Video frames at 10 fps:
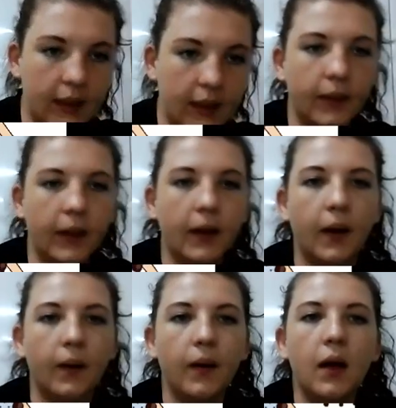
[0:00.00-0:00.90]
There we go.
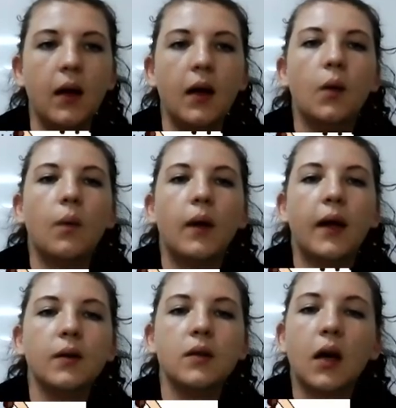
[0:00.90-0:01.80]
We
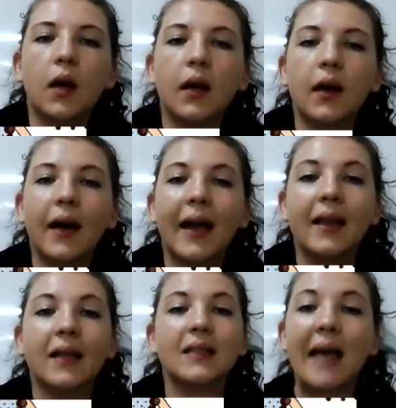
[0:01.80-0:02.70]
use her
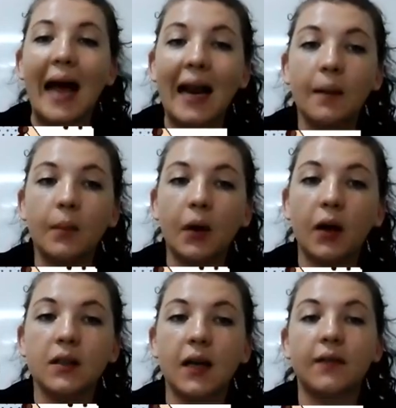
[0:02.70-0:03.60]
in the telling
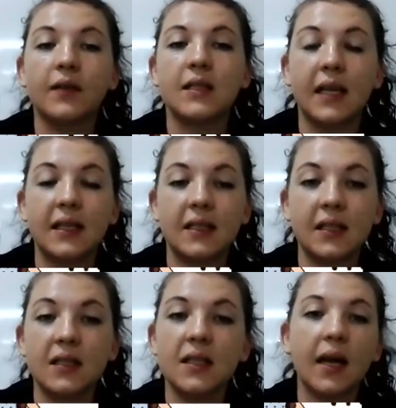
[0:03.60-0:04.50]
part of a
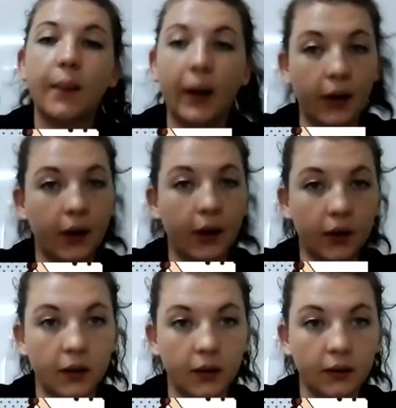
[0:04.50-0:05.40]
sentence about a
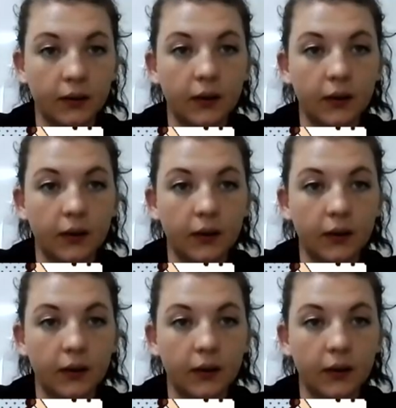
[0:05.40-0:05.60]
girl.